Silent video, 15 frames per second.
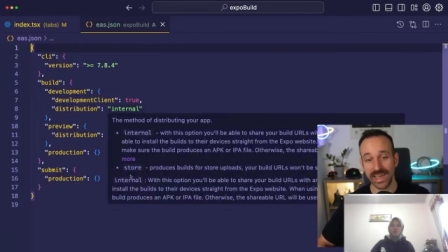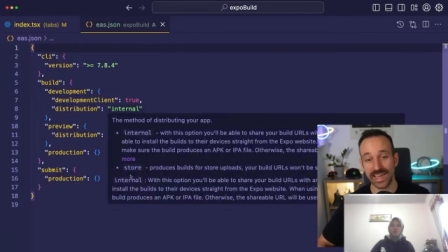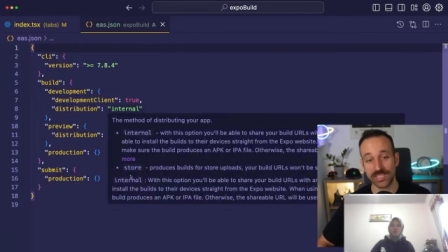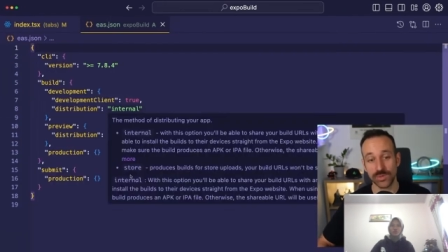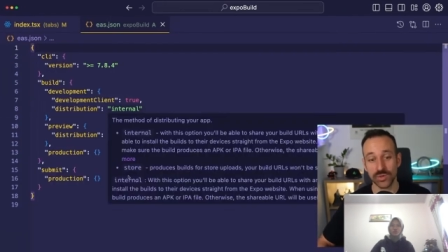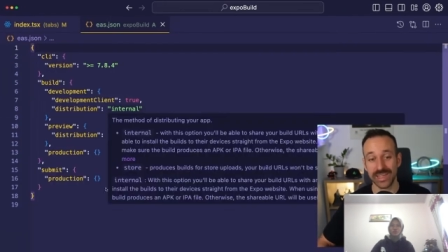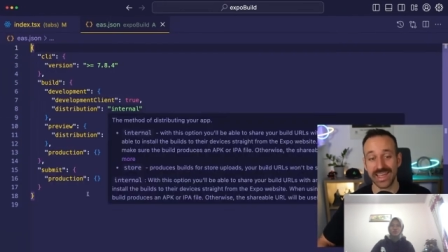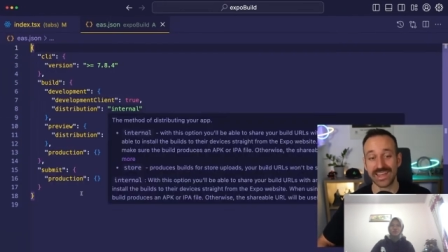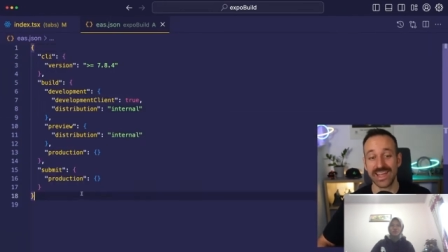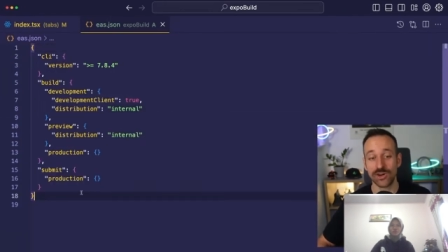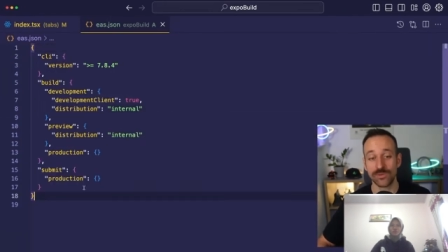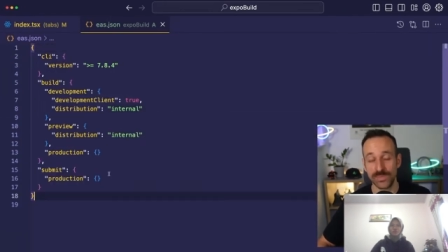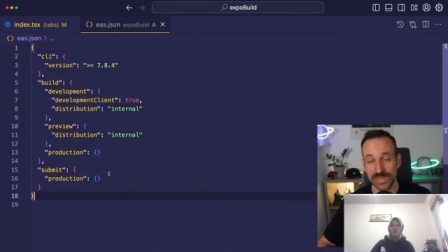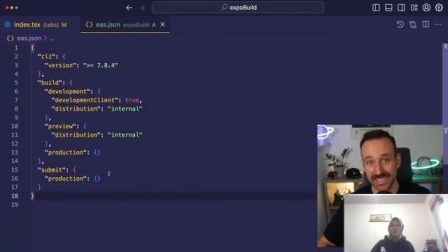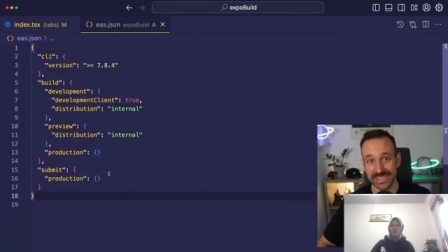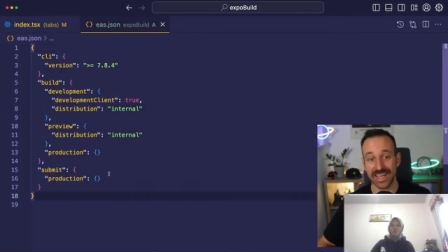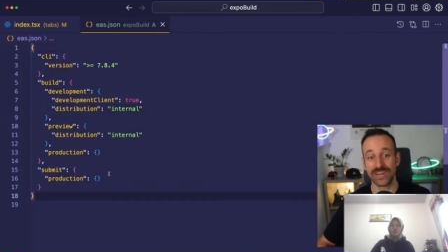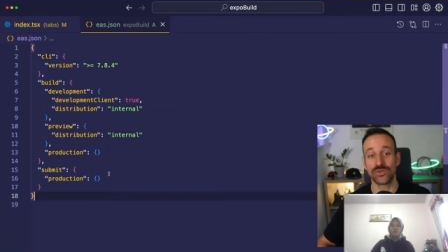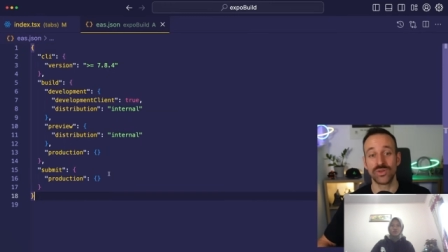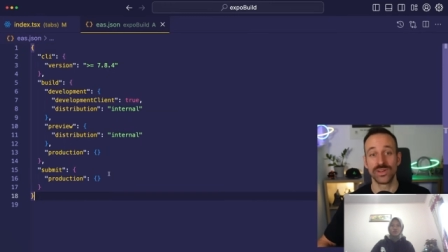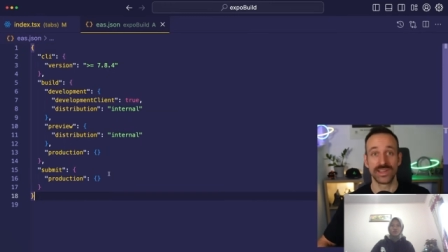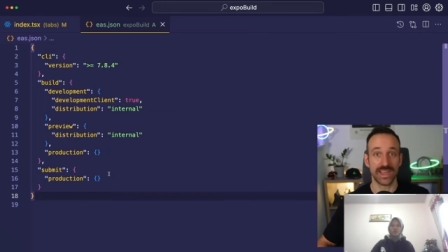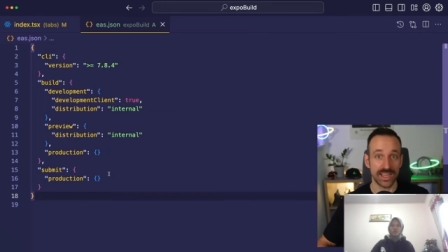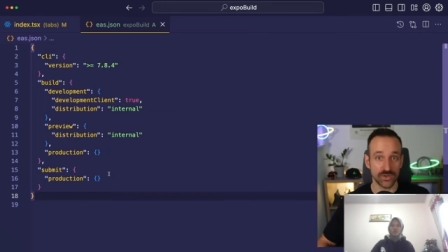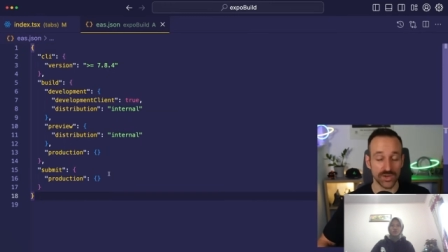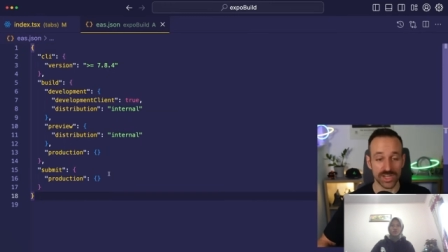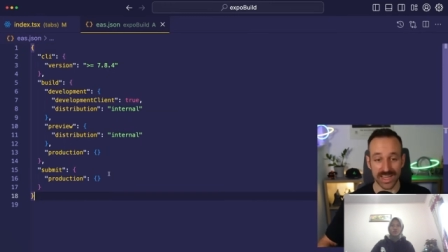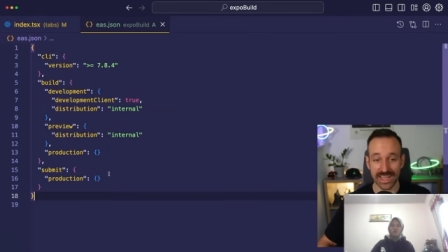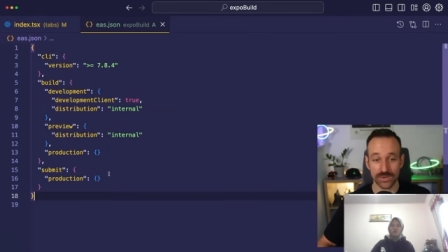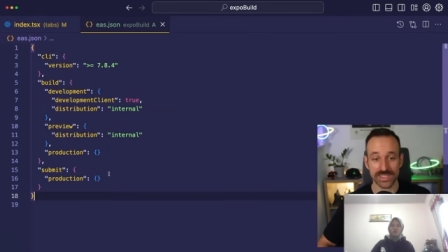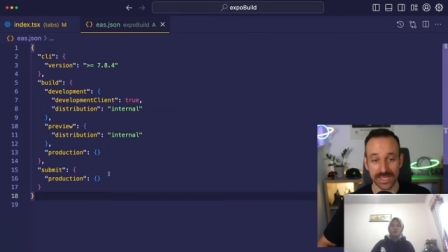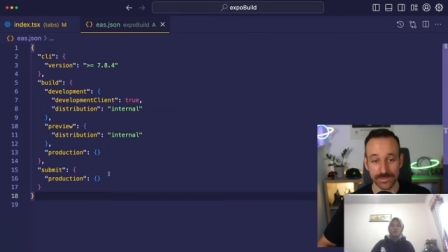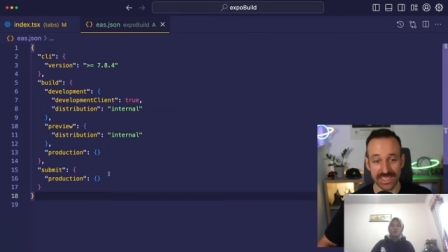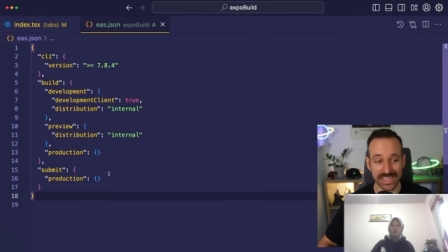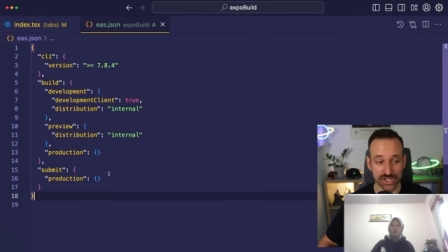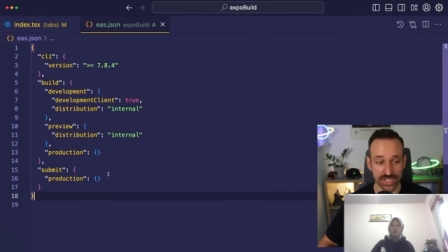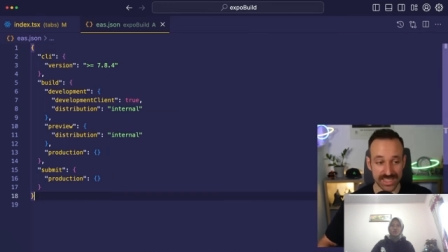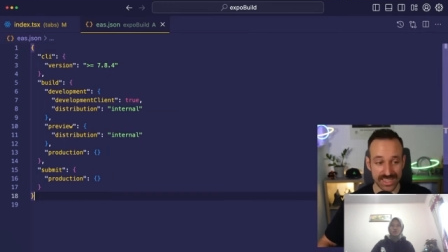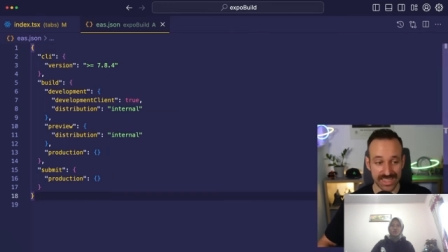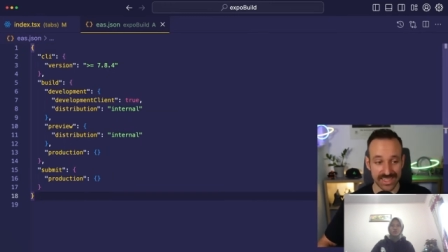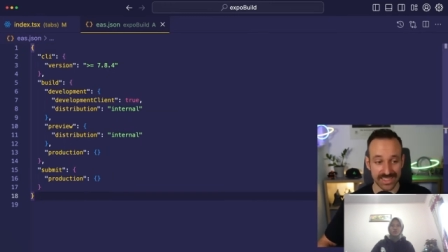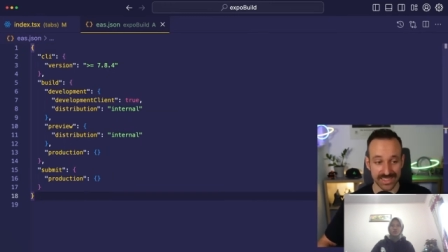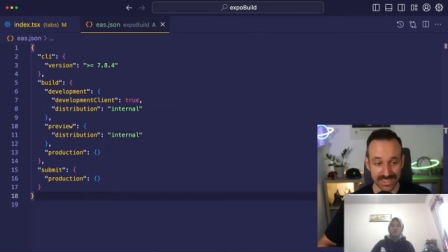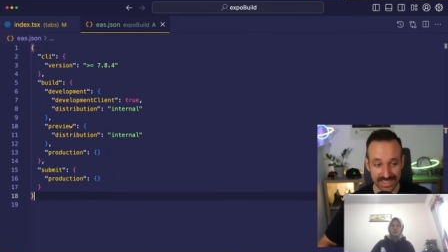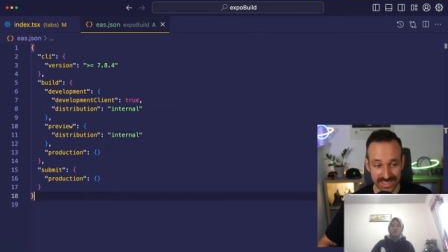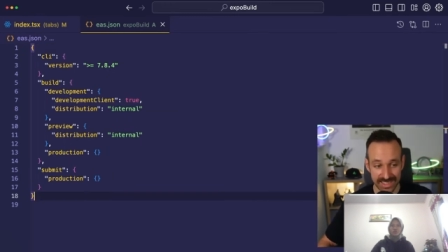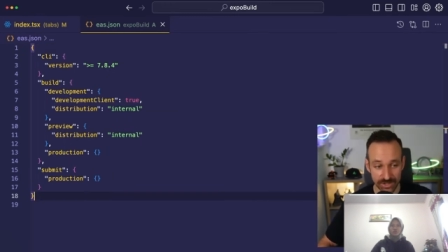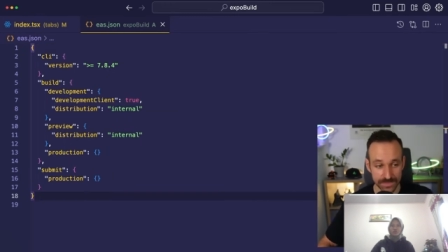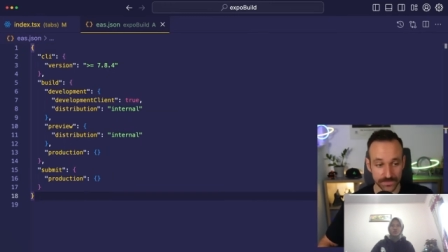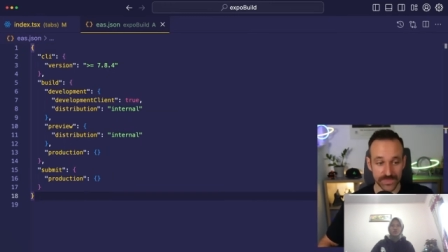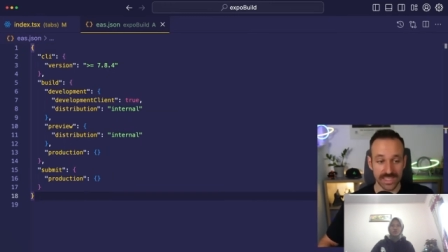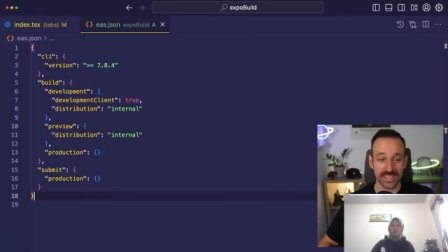Expo can now build our Android and iOS application in the cloud.